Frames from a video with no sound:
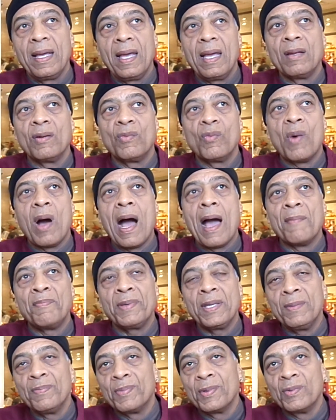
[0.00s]
and why
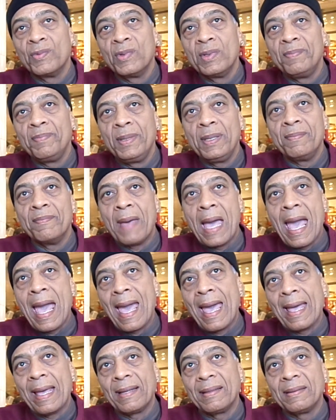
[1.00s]
people would be mad,